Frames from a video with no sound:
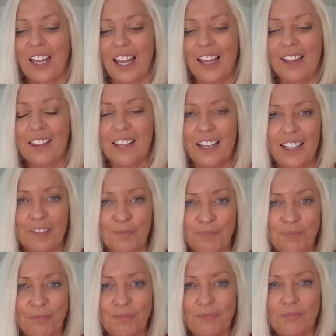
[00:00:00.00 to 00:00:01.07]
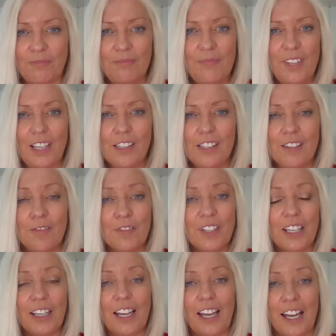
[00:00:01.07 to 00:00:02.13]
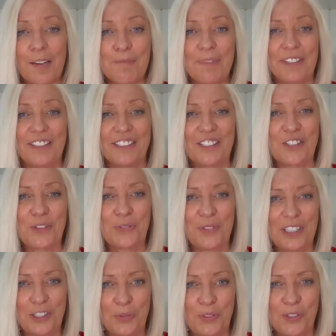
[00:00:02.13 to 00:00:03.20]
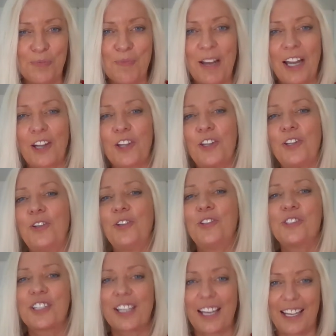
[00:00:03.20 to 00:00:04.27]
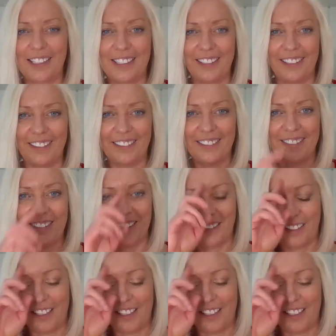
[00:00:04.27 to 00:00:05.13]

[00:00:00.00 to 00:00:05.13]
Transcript: And then something happened which was my huge catalyst.